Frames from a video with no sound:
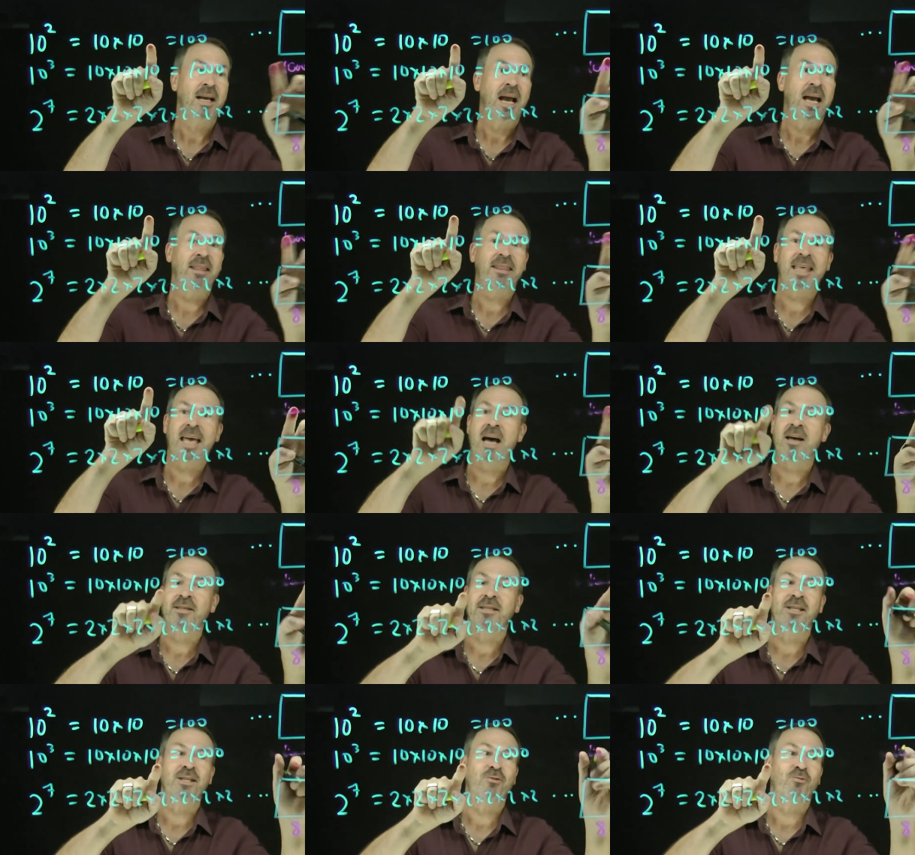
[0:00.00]

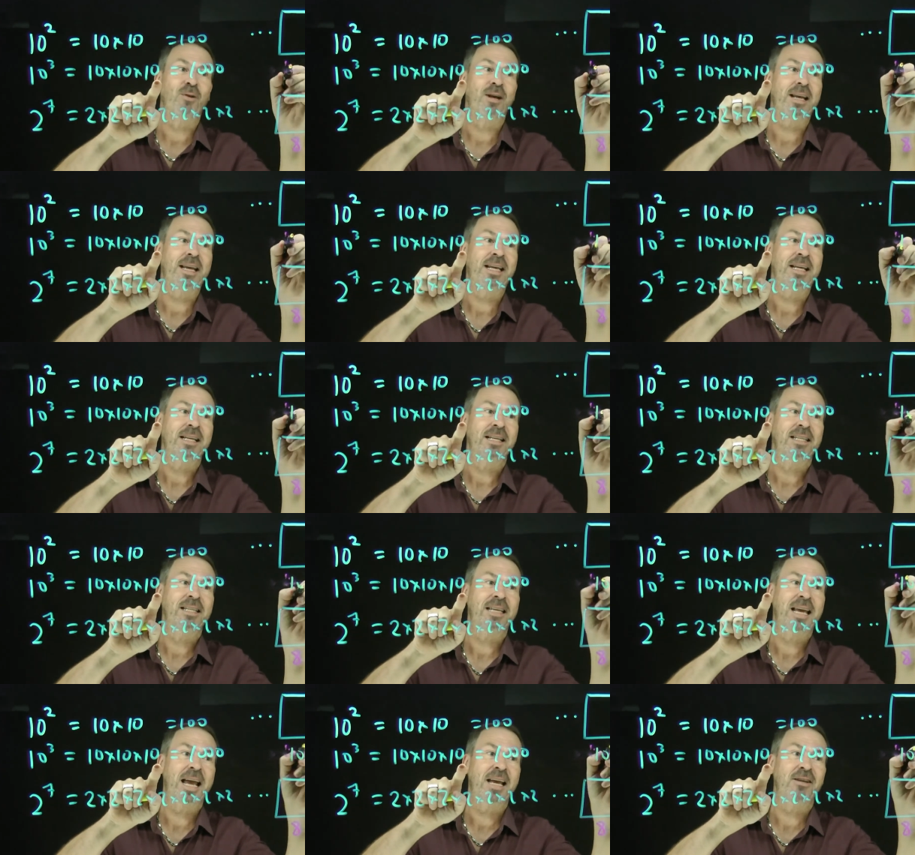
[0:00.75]
1,000 is really
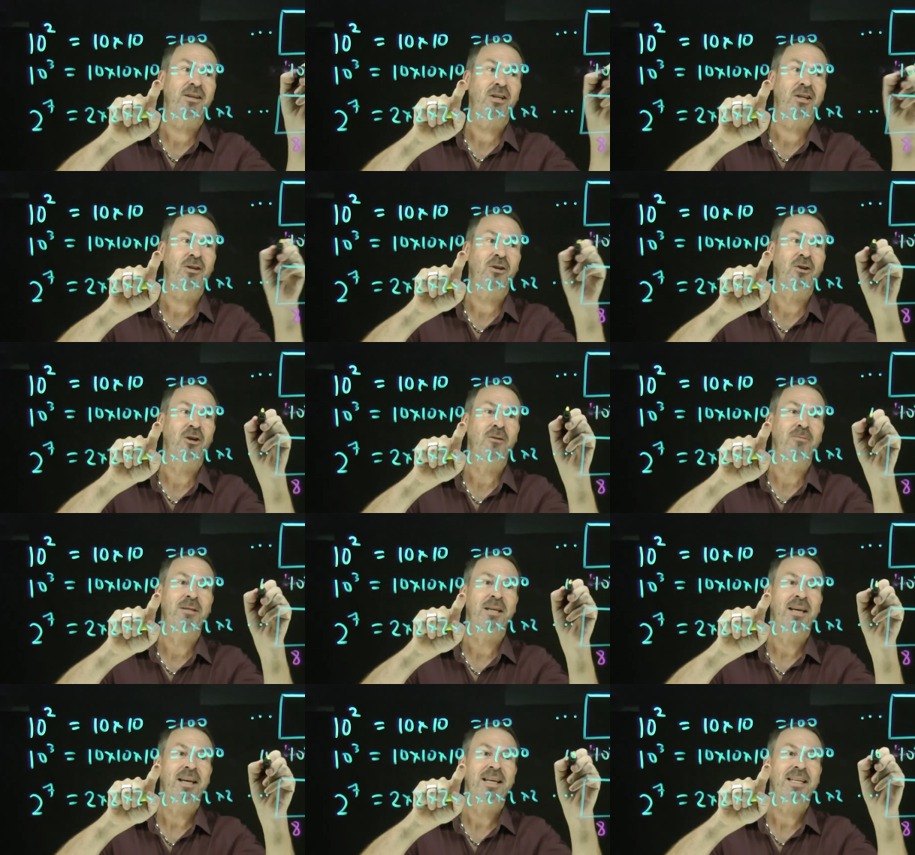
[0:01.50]
10
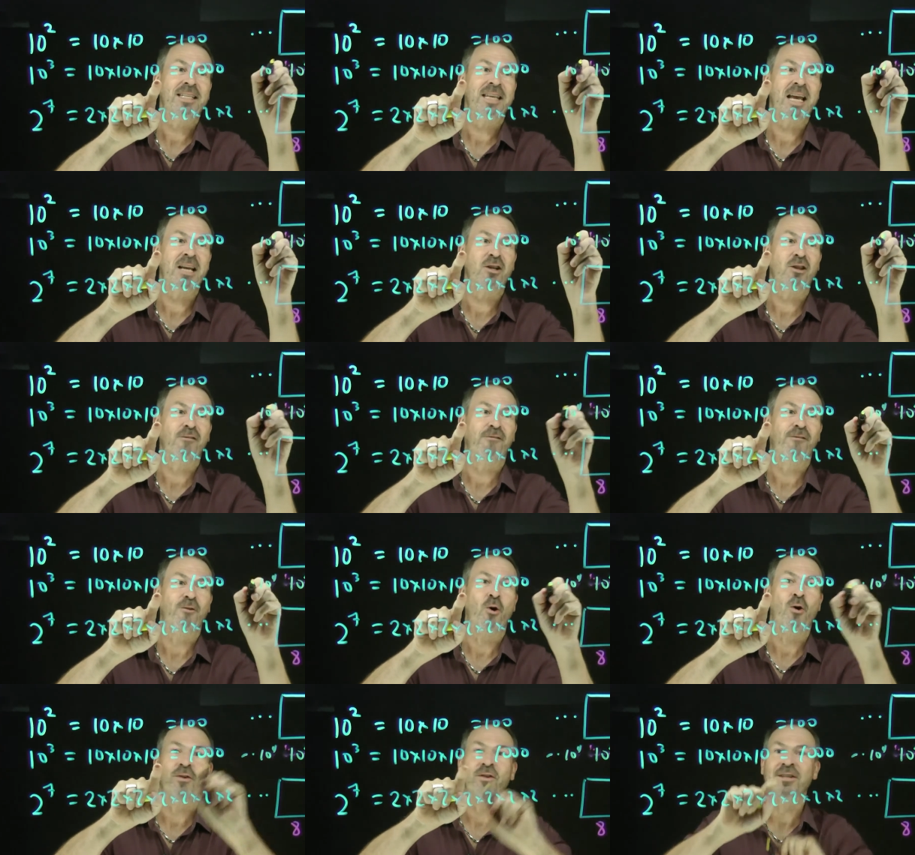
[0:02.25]
cubed, 10 to the
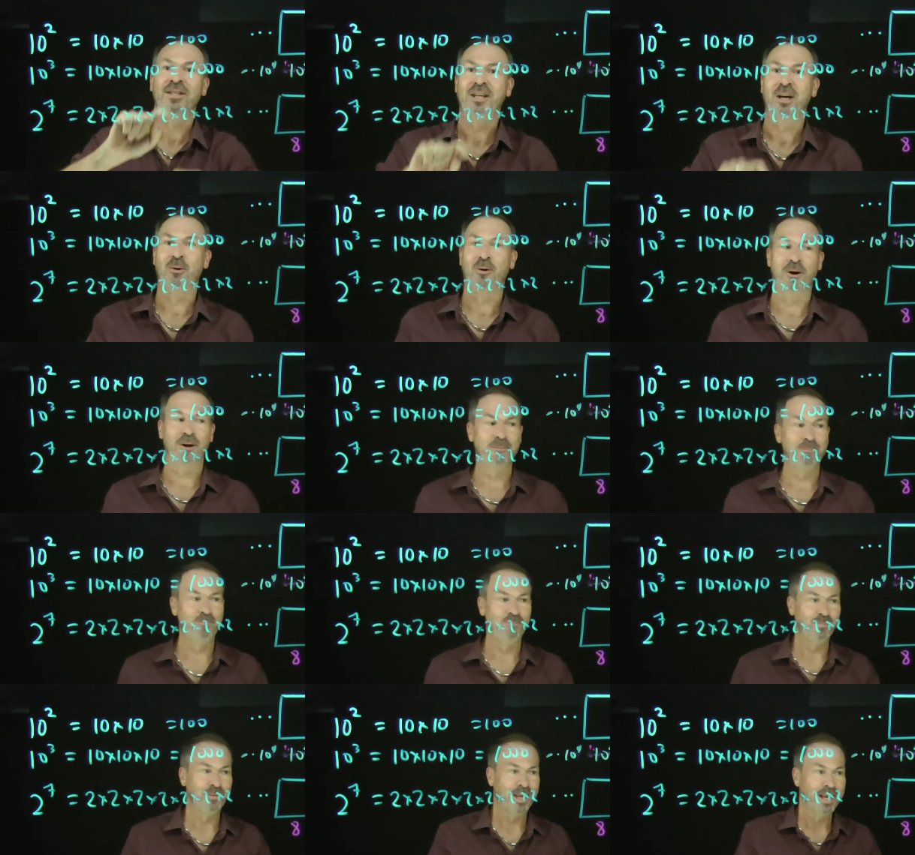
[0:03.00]
fourth, and so
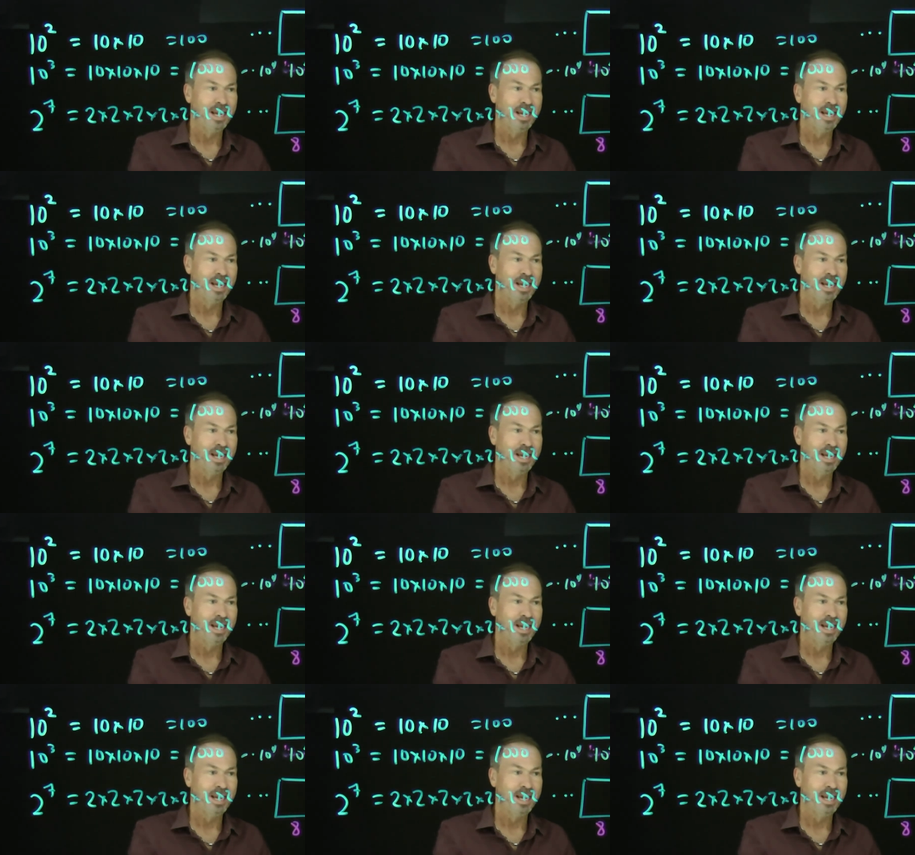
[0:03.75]
on.